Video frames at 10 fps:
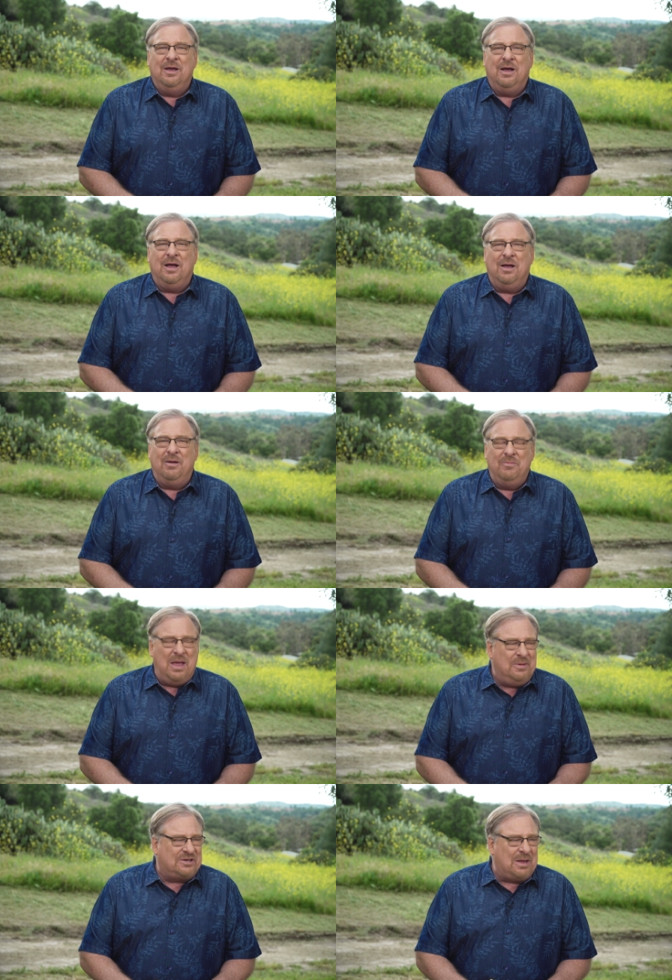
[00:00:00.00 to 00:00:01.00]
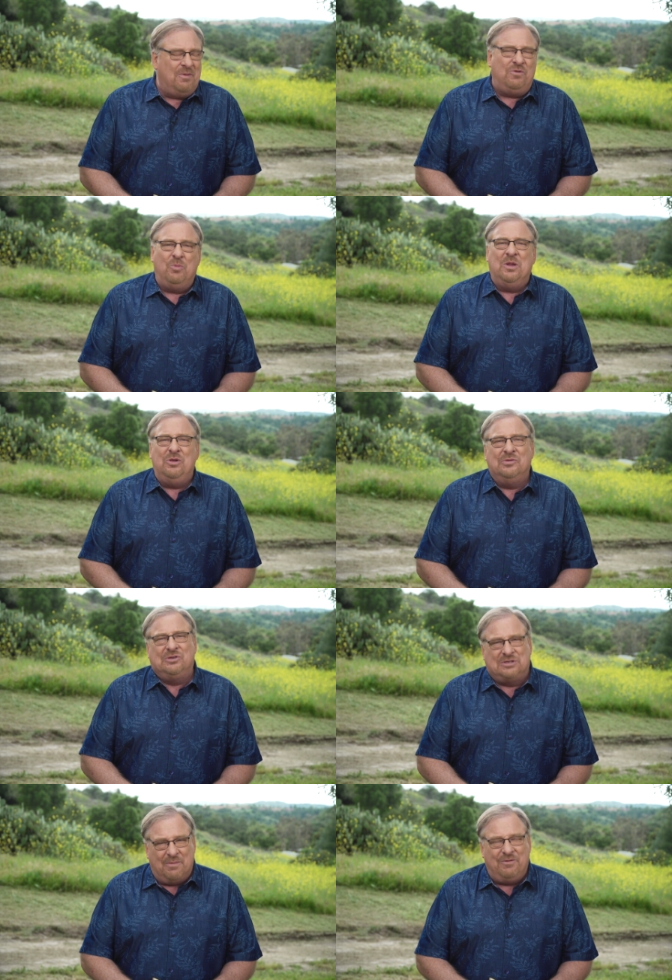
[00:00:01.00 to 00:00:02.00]
Maybe some of you have been
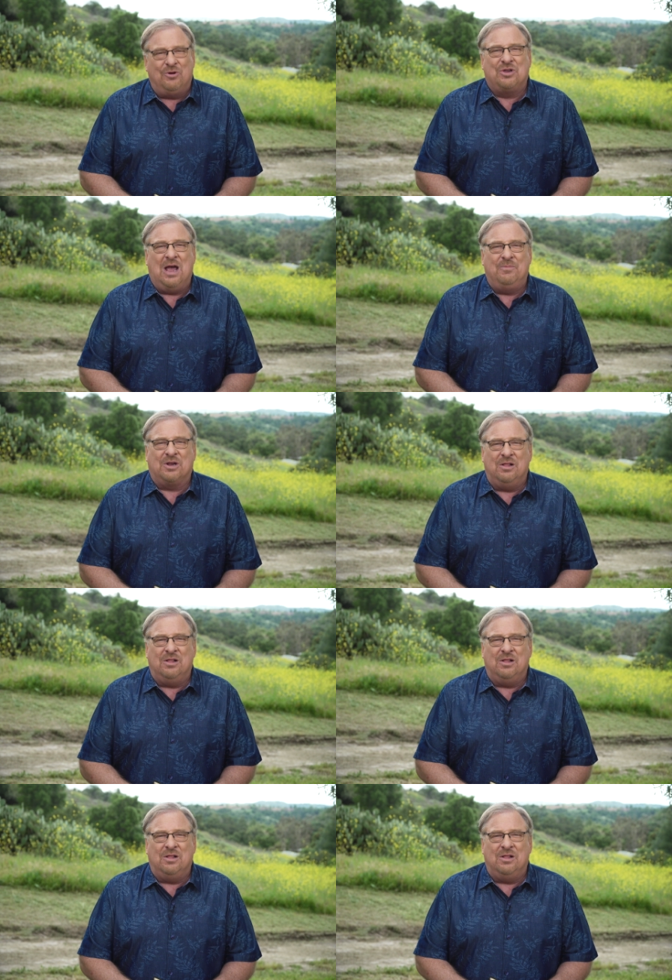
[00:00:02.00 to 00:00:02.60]
using some of your time